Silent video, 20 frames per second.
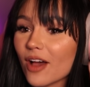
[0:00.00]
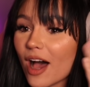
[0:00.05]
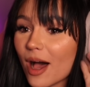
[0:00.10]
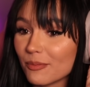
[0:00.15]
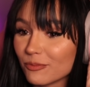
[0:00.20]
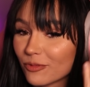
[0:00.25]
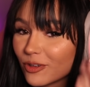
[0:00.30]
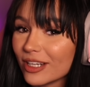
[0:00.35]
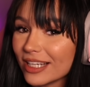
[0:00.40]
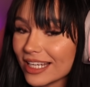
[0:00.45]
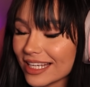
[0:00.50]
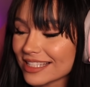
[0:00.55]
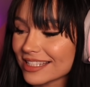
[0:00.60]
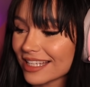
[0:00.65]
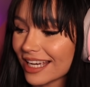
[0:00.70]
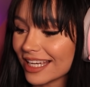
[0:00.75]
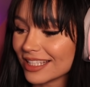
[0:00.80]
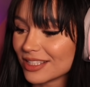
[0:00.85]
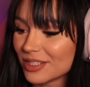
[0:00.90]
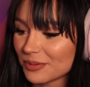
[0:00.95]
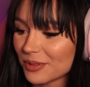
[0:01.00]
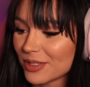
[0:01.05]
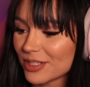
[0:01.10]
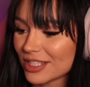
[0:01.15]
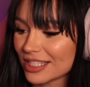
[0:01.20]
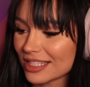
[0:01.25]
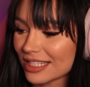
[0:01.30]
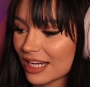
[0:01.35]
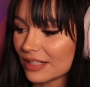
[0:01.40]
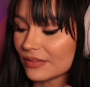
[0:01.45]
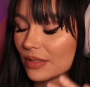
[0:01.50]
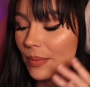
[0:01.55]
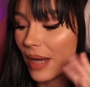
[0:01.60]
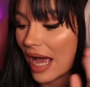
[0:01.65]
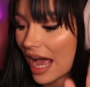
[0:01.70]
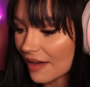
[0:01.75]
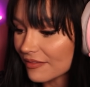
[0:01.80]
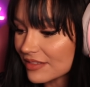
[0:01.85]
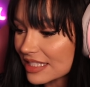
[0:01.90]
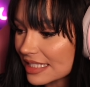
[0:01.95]
I'm really excited to watch this cover, but I
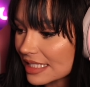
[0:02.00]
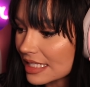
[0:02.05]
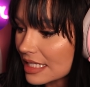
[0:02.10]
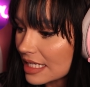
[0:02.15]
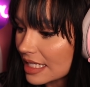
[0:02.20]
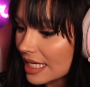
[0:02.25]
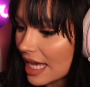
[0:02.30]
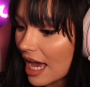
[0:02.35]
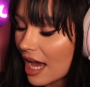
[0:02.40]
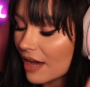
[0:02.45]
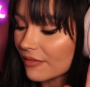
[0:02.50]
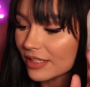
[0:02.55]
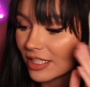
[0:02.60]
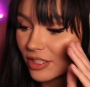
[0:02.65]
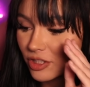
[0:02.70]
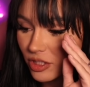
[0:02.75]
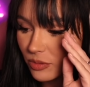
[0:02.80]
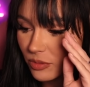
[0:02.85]
haven't seen it yet. I've literally